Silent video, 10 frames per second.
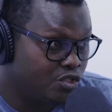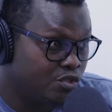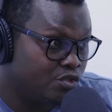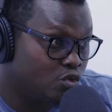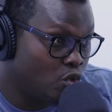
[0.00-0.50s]

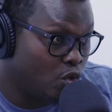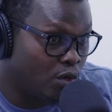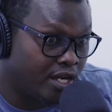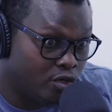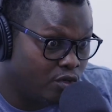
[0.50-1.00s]
to go,
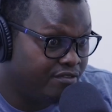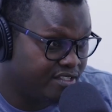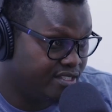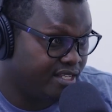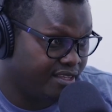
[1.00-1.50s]
I don't know if it's
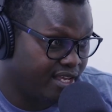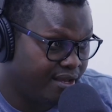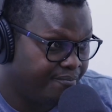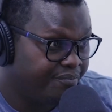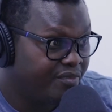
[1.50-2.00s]
still there,
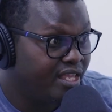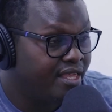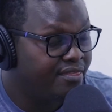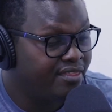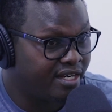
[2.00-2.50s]

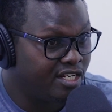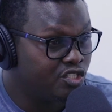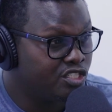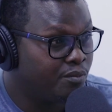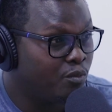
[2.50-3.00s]
the
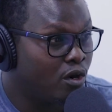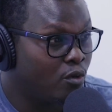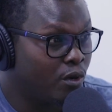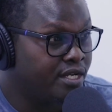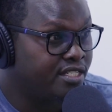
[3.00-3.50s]
relationship were
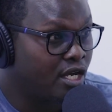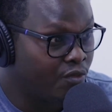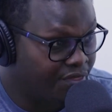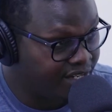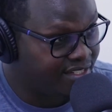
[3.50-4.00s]
quite
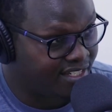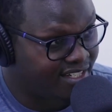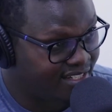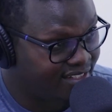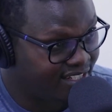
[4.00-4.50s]
authentic.
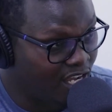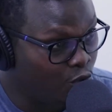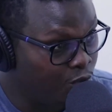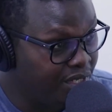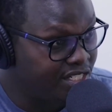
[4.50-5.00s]
I
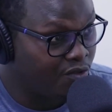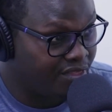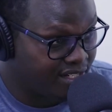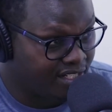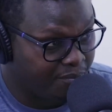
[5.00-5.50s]
could meet
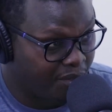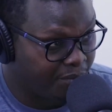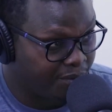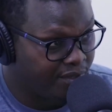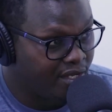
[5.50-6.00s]
authentic
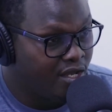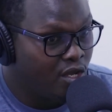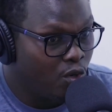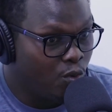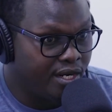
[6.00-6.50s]
people.
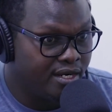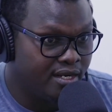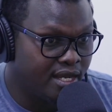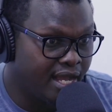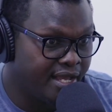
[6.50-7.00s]

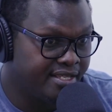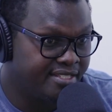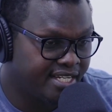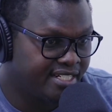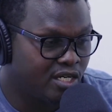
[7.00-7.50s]
When I
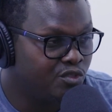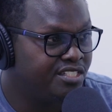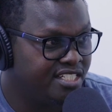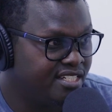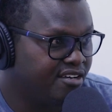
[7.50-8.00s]
checked out
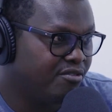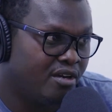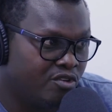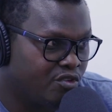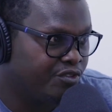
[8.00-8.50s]
Tinder
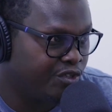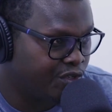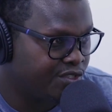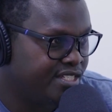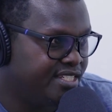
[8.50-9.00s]
out of
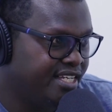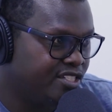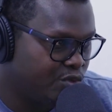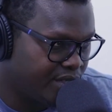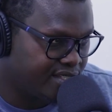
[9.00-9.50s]
curiosity
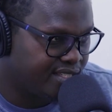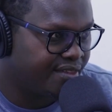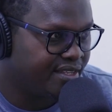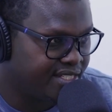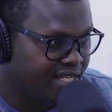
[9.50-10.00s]
and to
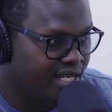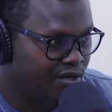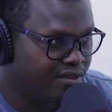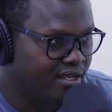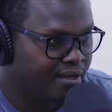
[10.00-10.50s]
understand the tech
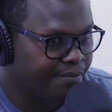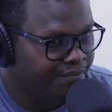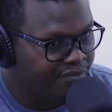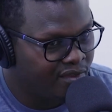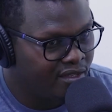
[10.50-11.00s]
out there,
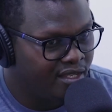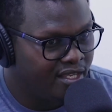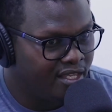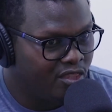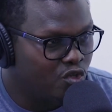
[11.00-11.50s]

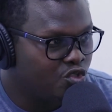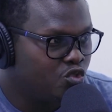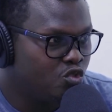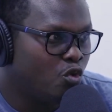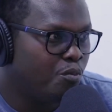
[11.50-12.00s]
there was
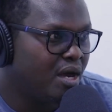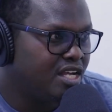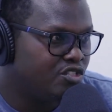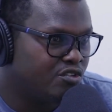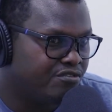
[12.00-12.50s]
so
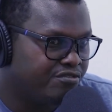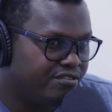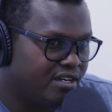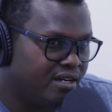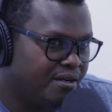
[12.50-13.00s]
much of
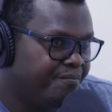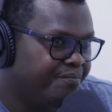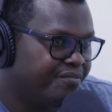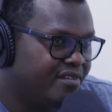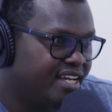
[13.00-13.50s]

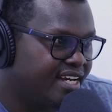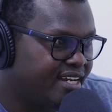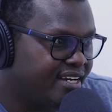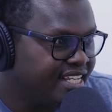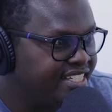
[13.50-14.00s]

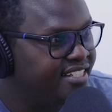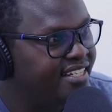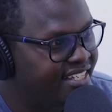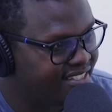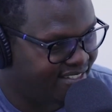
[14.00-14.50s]

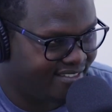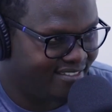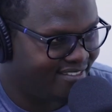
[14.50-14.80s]
ratchetness.